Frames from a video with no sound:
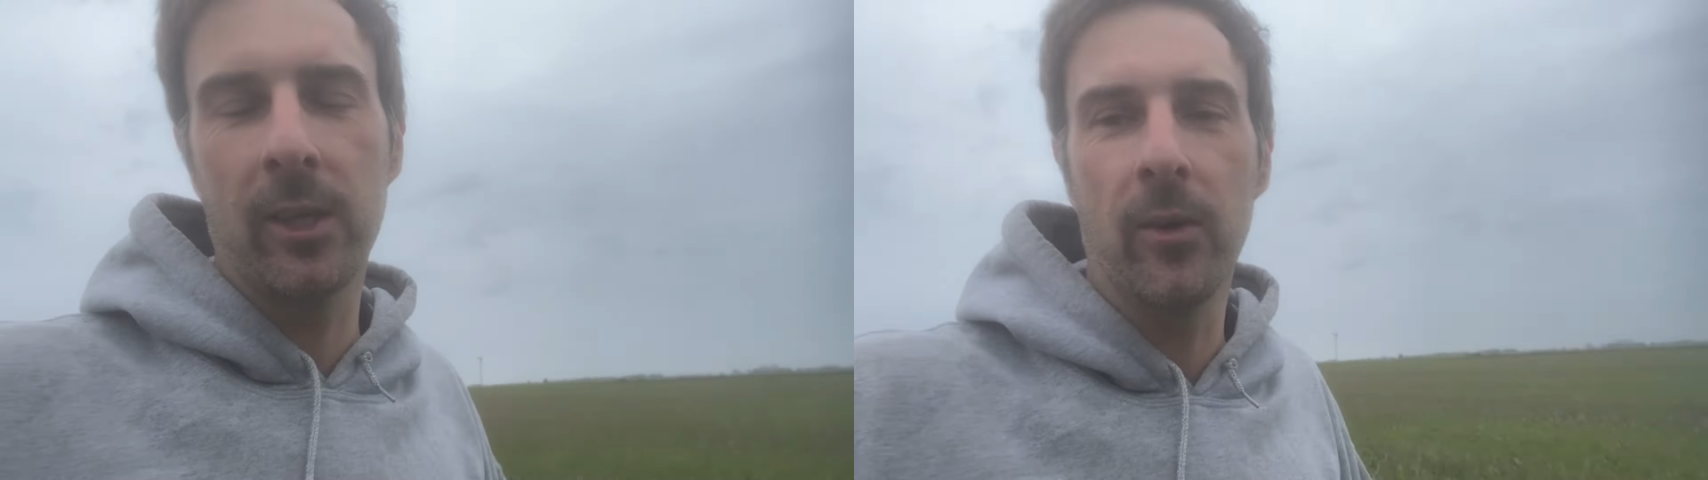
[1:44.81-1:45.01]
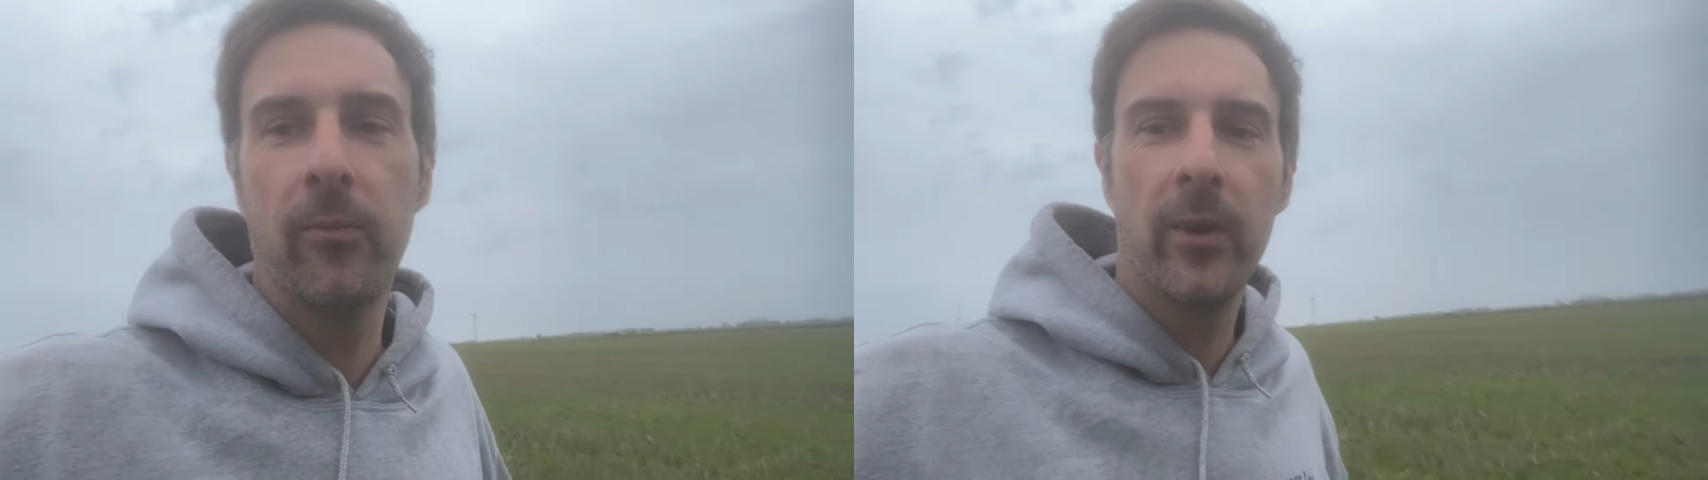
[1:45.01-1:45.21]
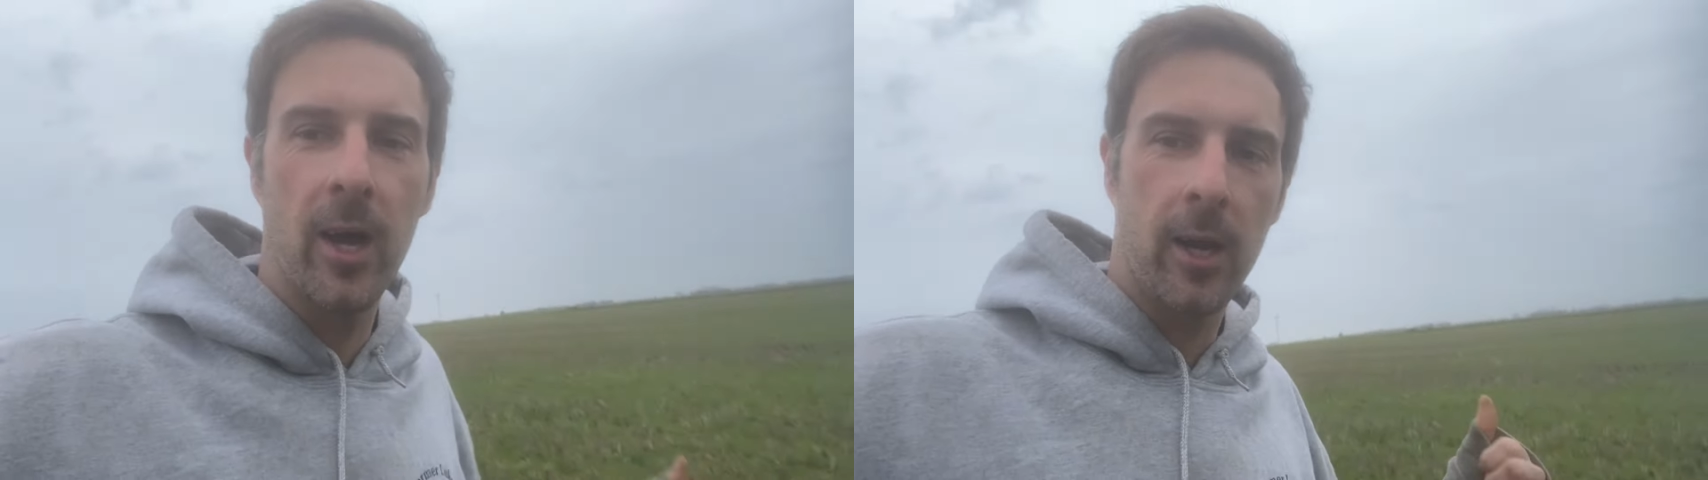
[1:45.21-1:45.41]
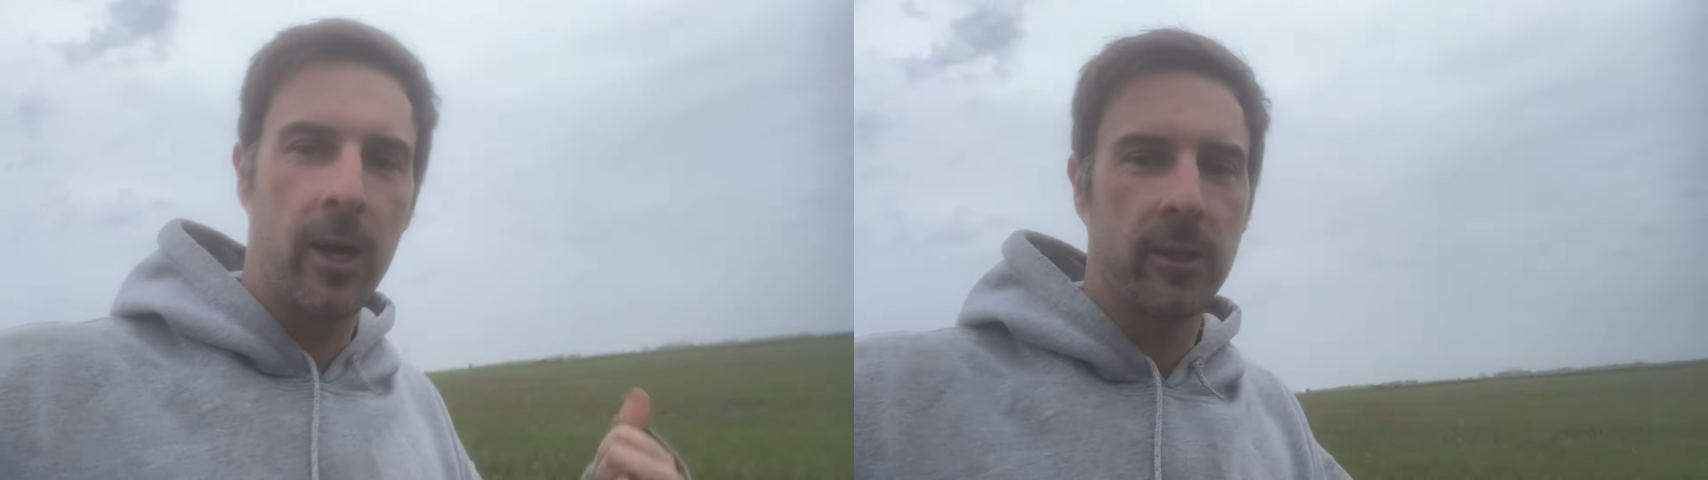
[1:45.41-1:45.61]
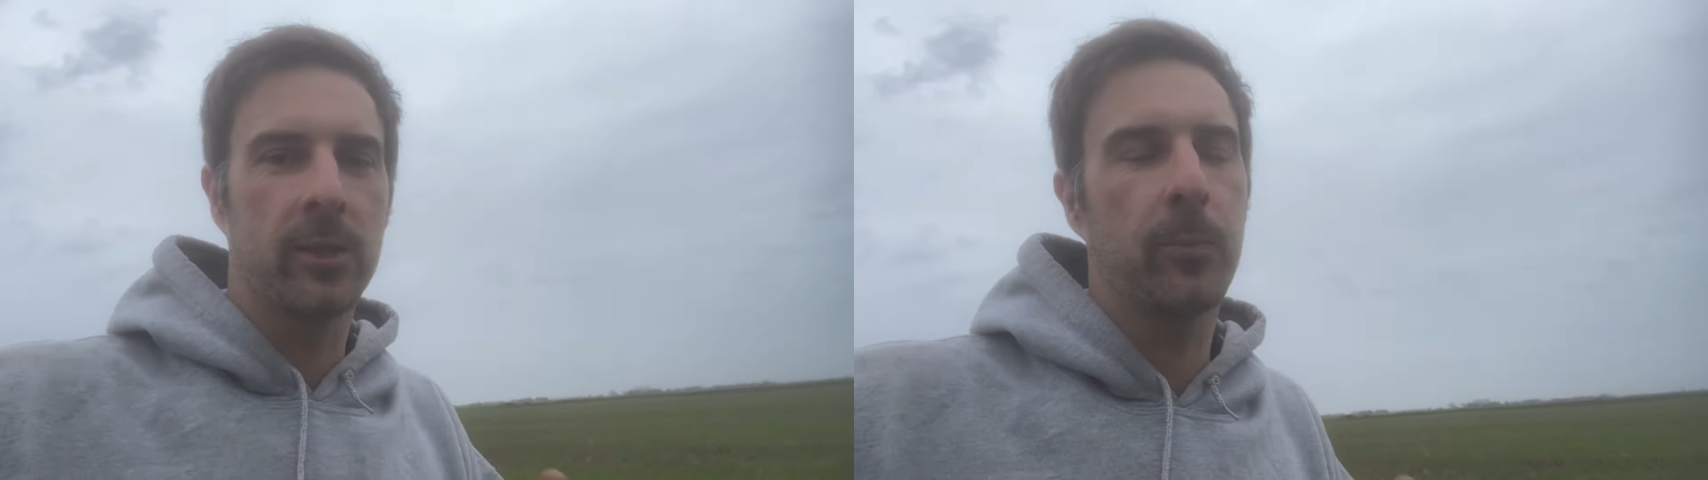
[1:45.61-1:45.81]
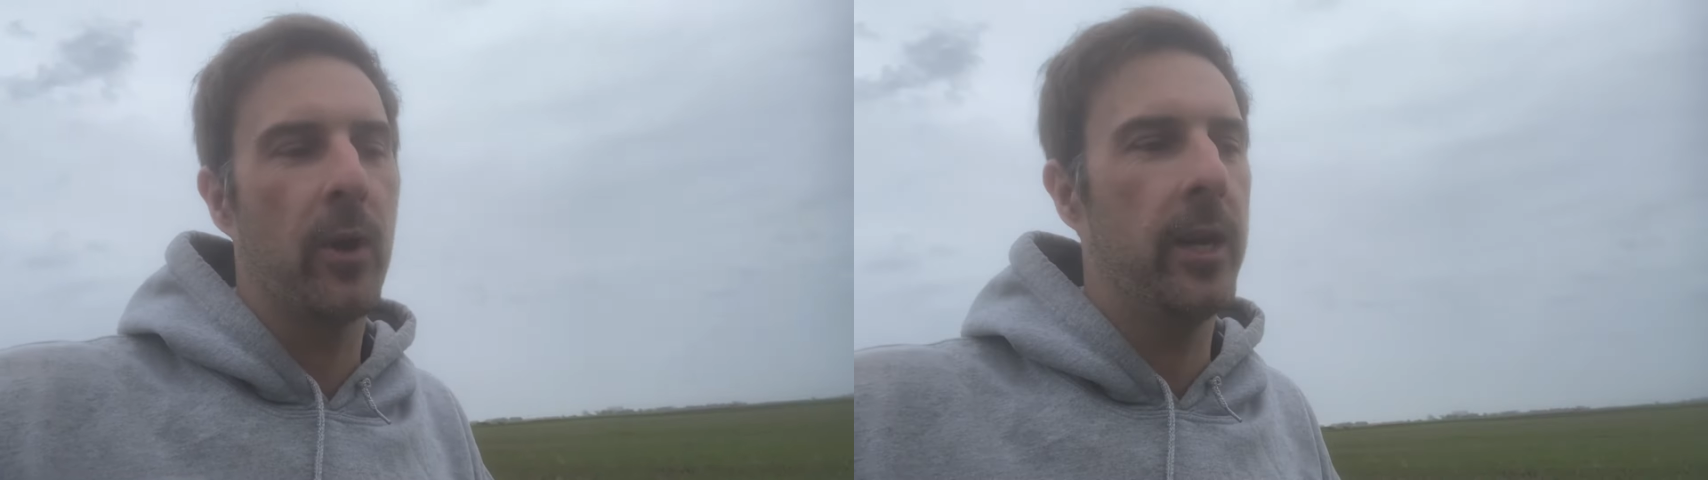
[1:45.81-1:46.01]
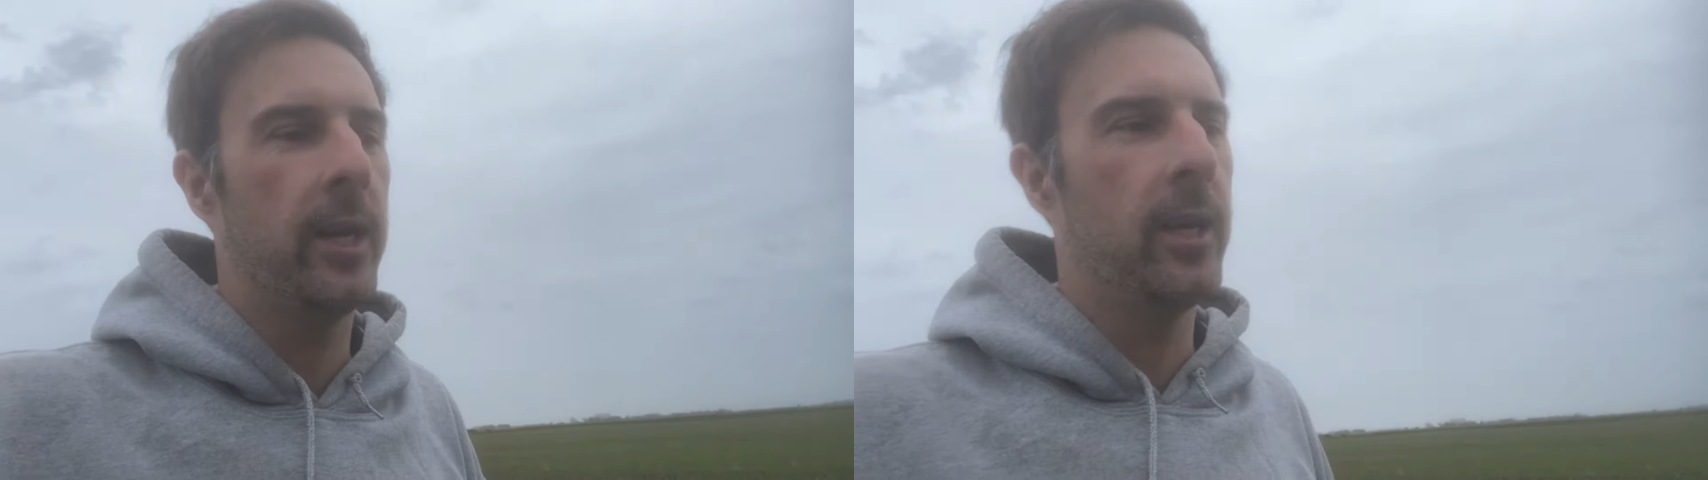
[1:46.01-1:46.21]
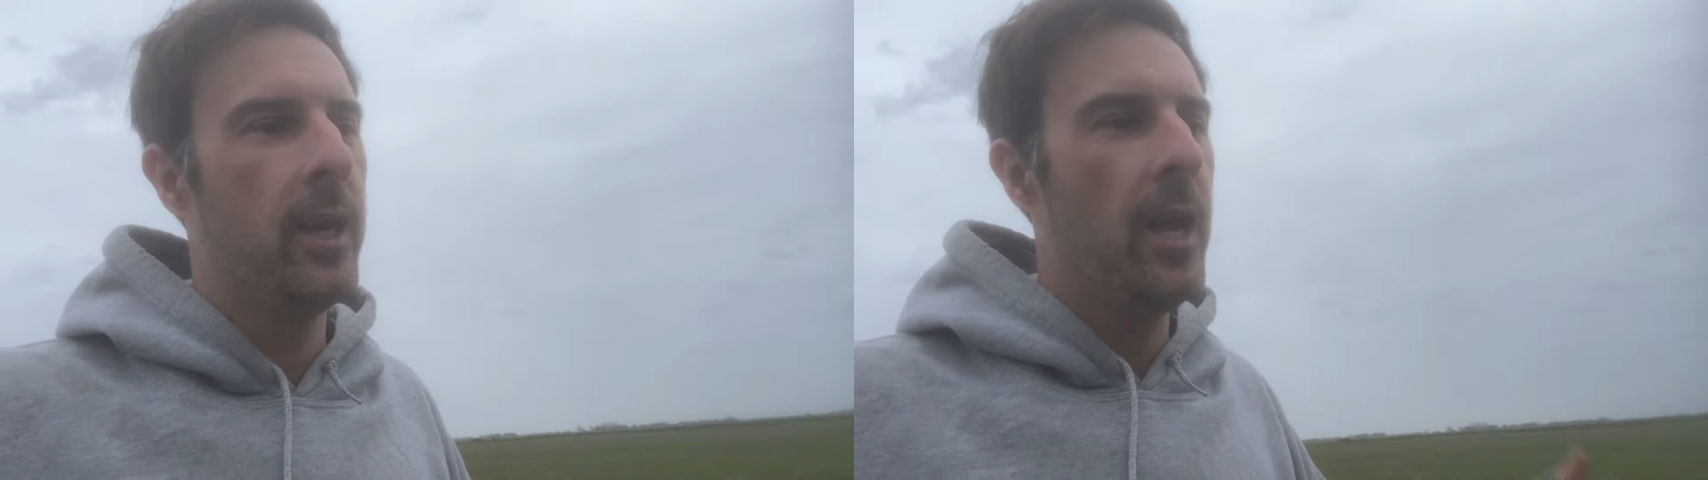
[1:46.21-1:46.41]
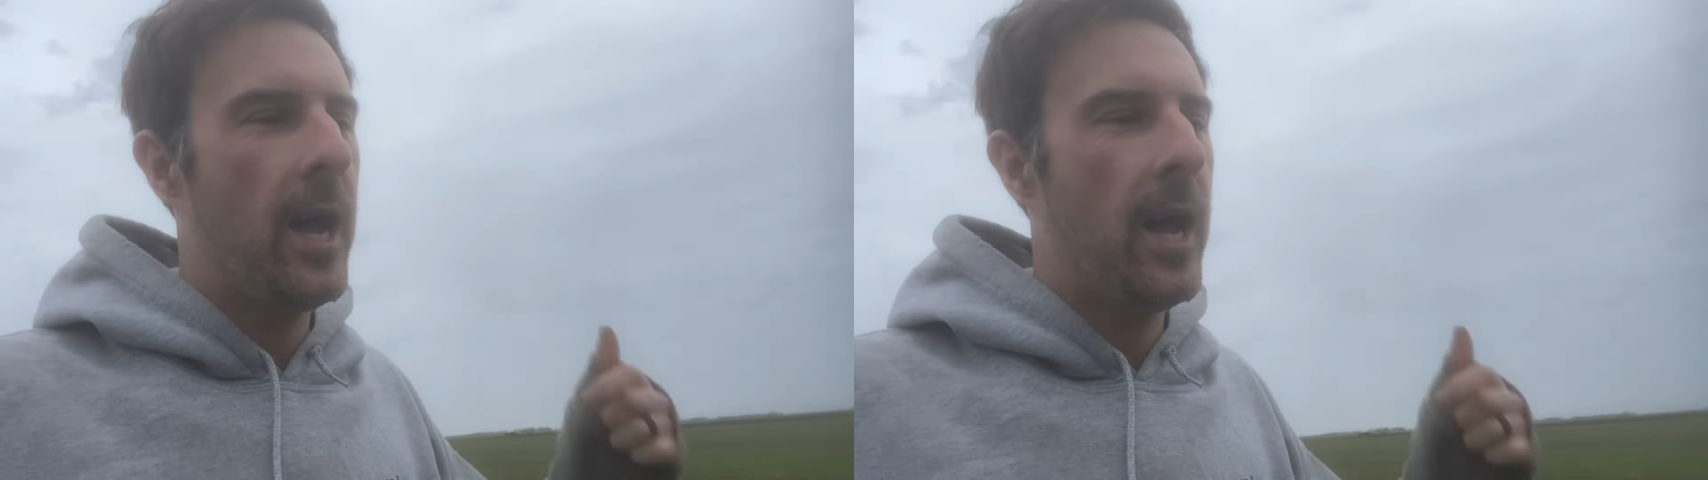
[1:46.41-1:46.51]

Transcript: so fertilizer spreading